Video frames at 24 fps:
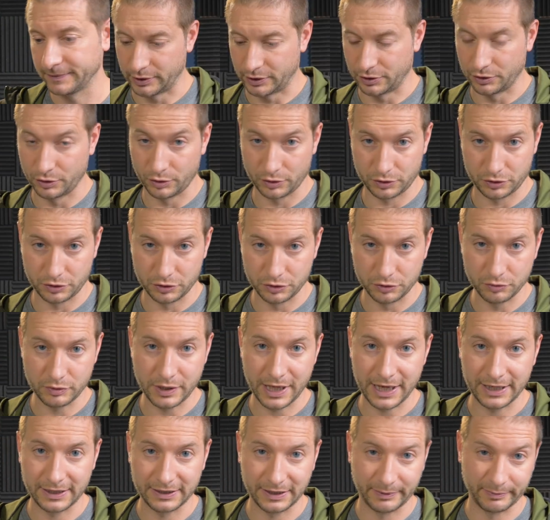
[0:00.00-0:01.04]
But in order to do
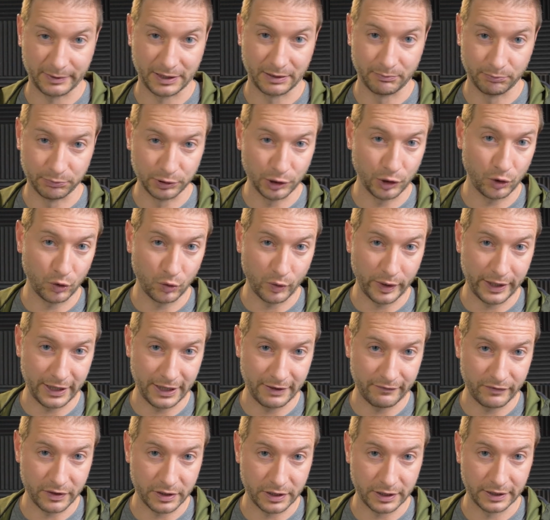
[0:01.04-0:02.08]
that, I'm gonna blow
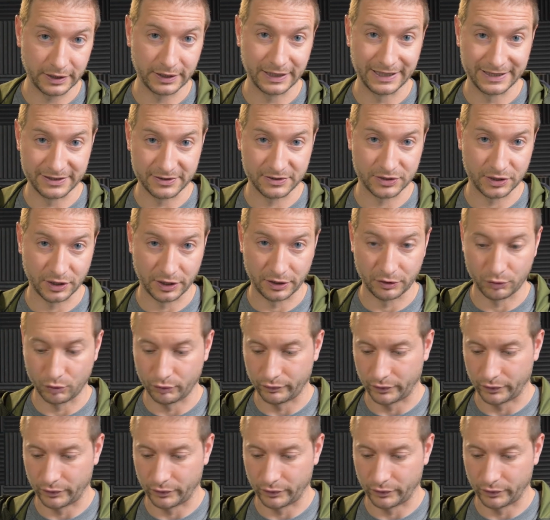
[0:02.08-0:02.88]
away everything and start